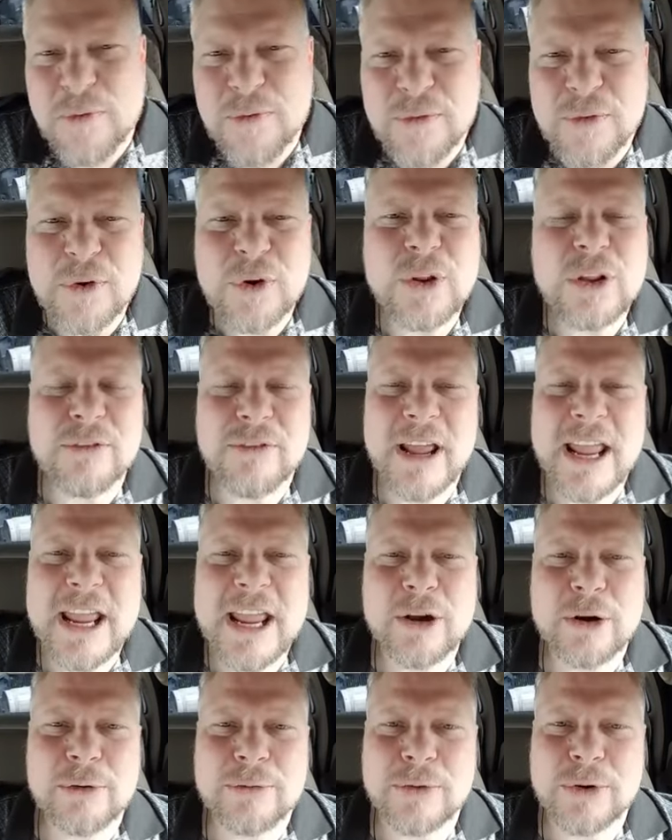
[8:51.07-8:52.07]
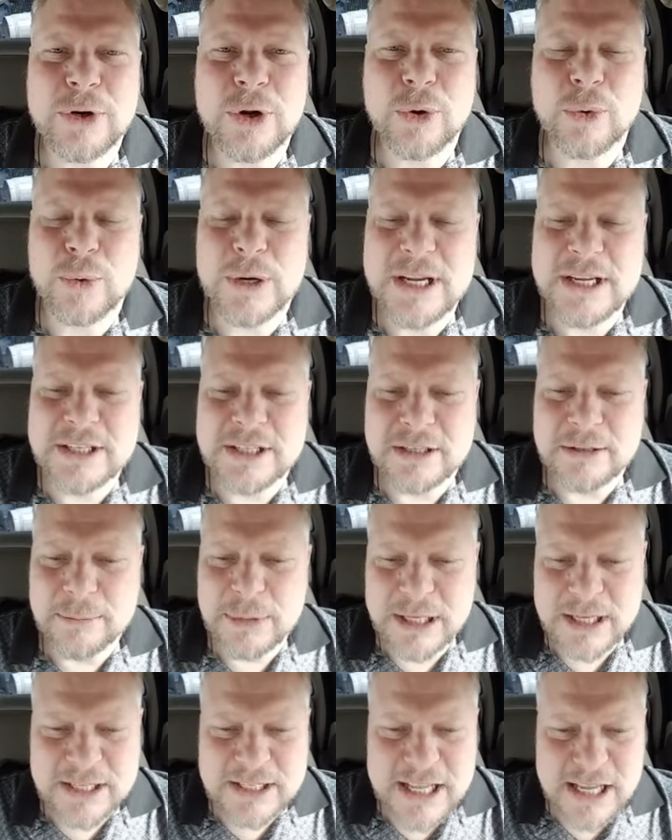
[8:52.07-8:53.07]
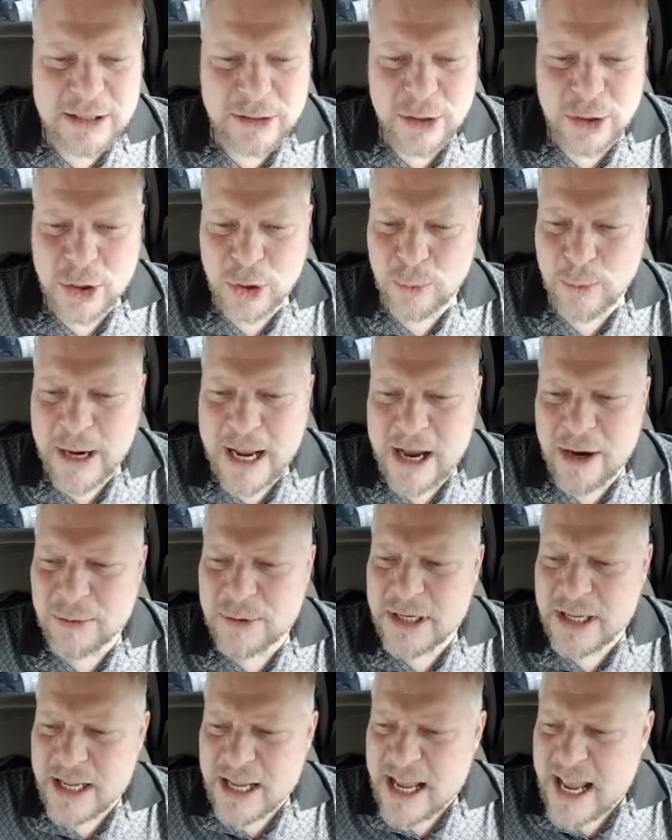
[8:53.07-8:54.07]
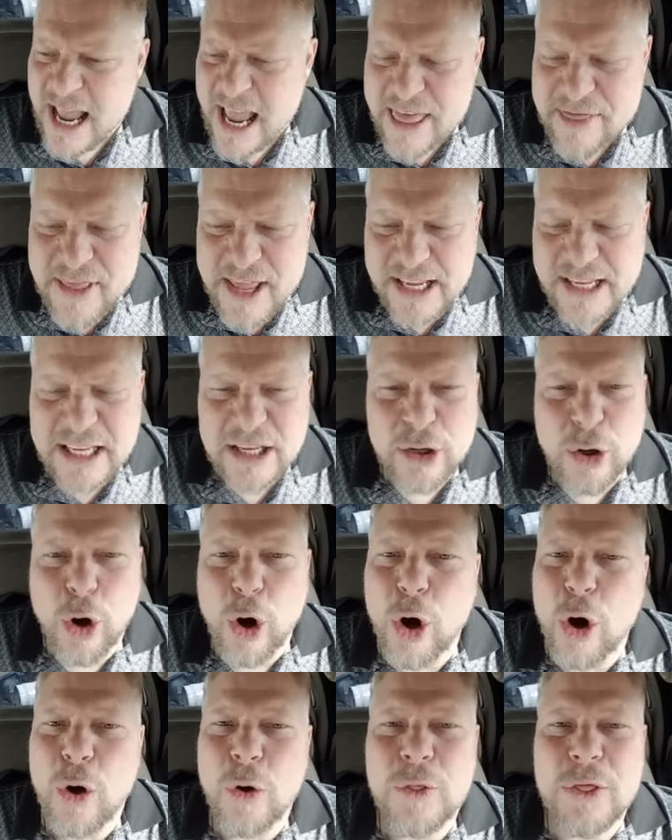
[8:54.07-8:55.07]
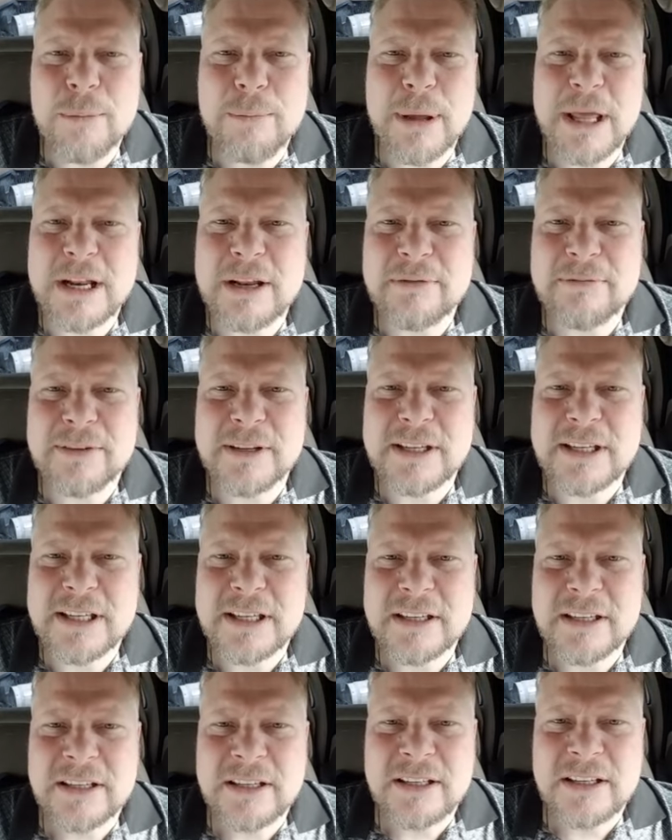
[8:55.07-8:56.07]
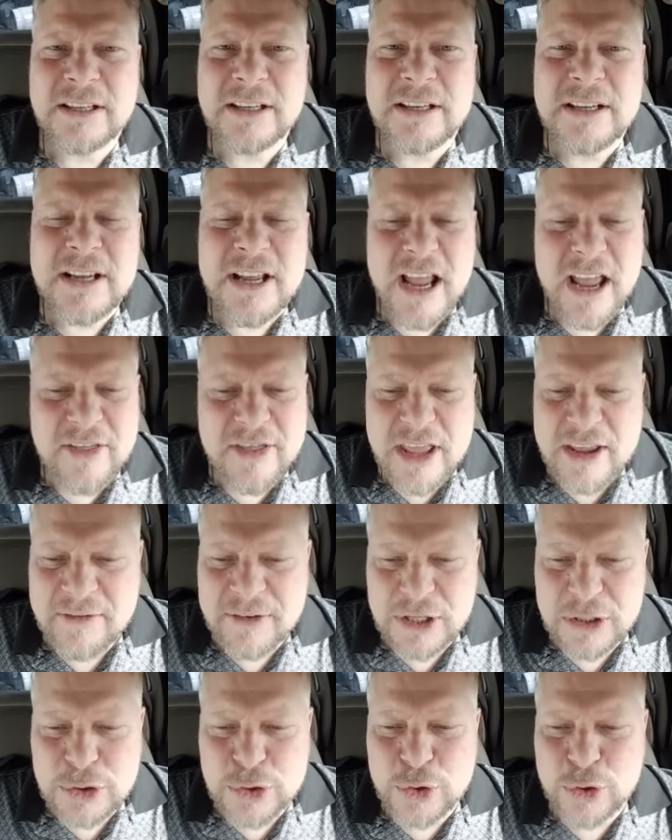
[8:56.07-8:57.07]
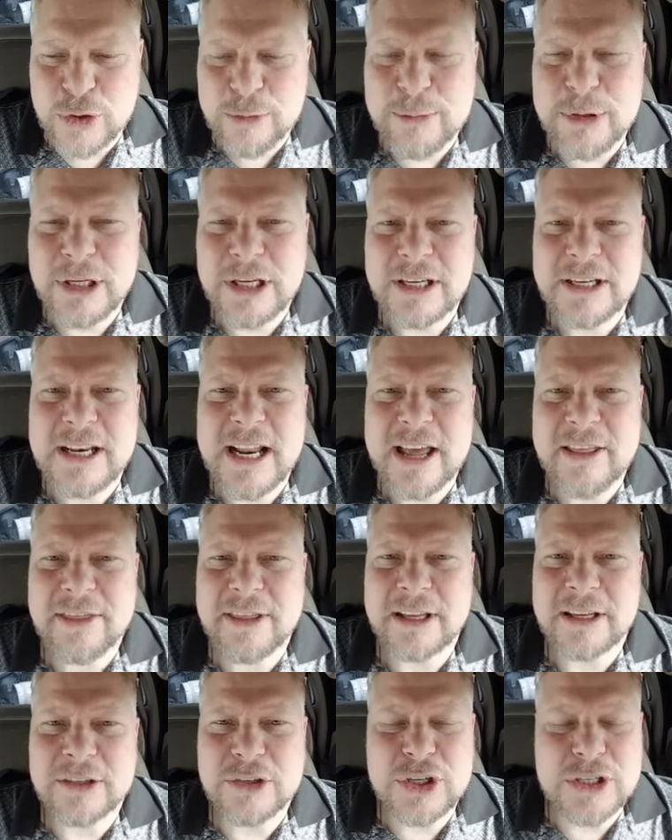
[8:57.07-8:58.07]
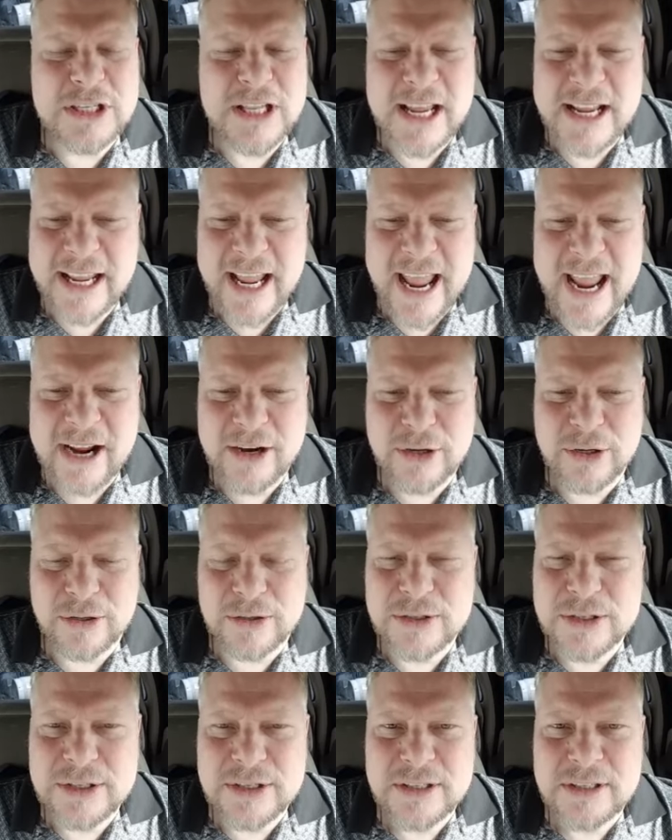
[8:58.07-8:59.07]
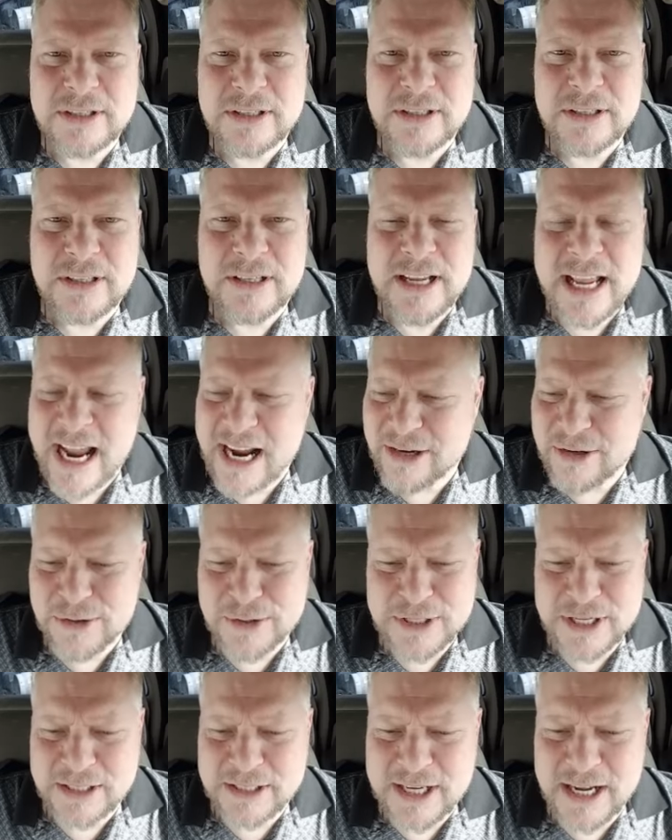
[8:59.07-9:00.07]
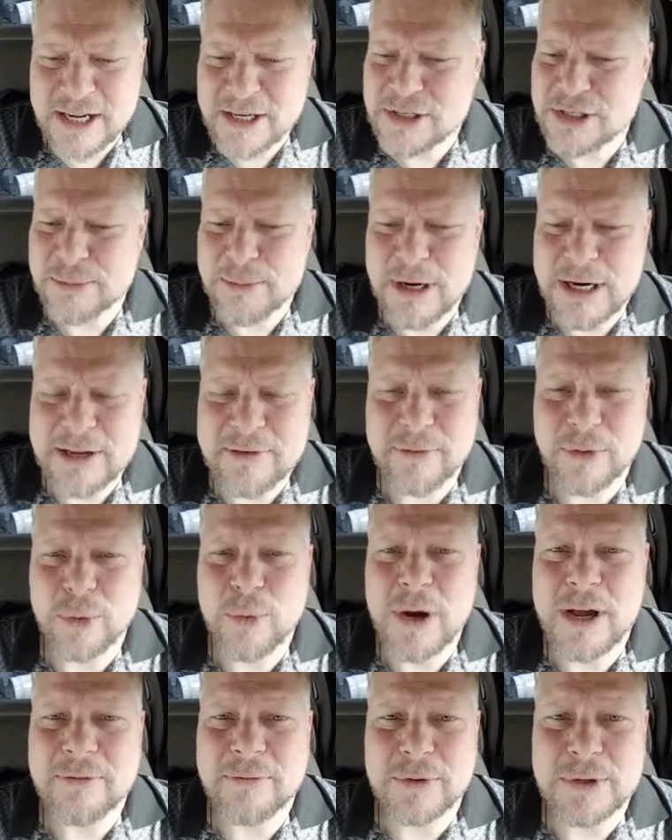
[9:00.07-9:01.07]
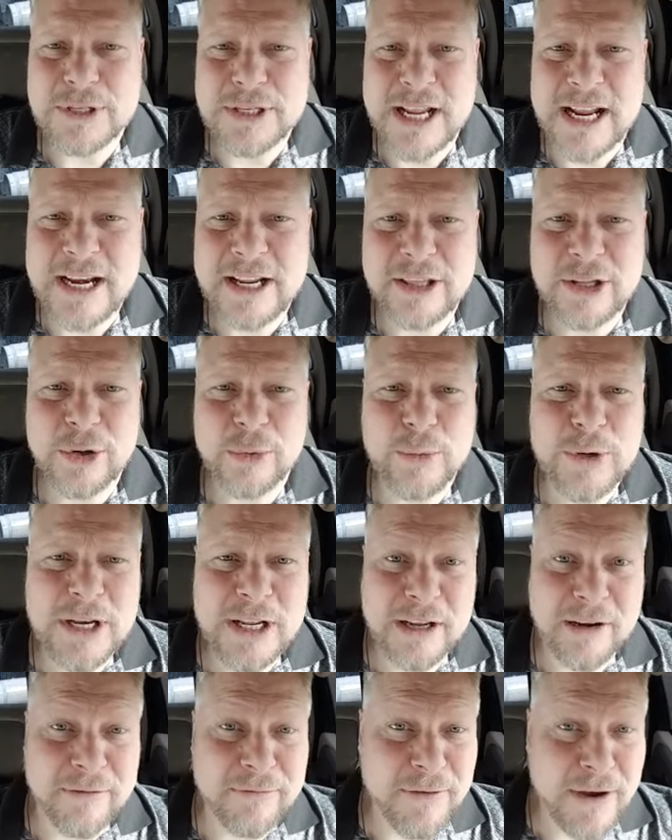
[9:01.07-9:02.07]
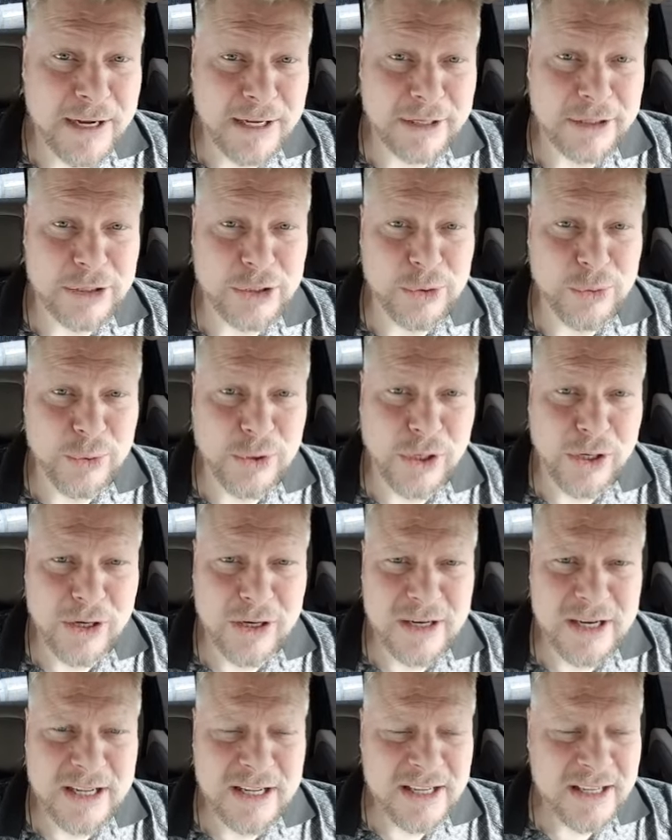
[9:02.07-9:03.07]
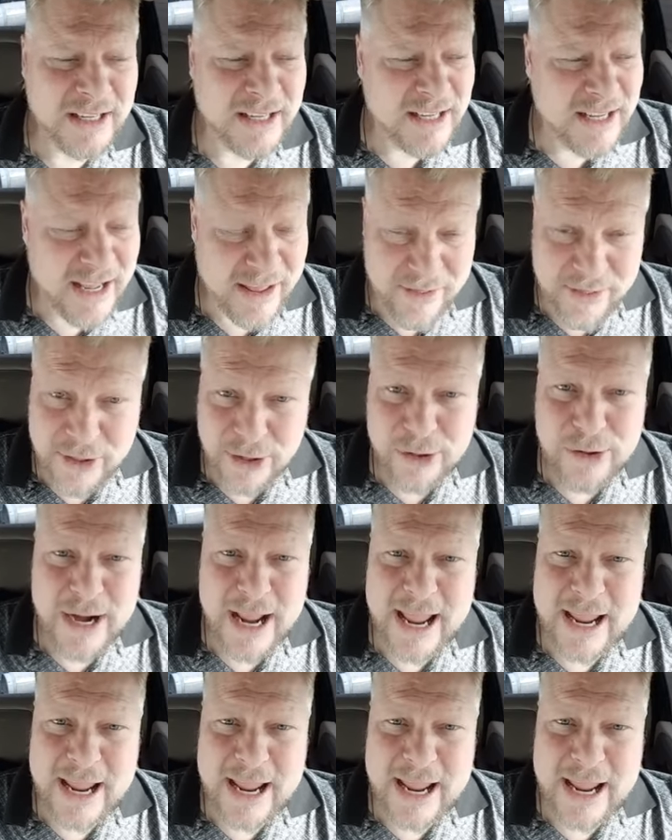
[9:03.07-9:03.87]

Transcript: full of anger for no reason because they look around and they get all the benefit and they've contributed nothing. Just like actors. Actors get tons of money for what? For standing there reading a fucking cue card? And they're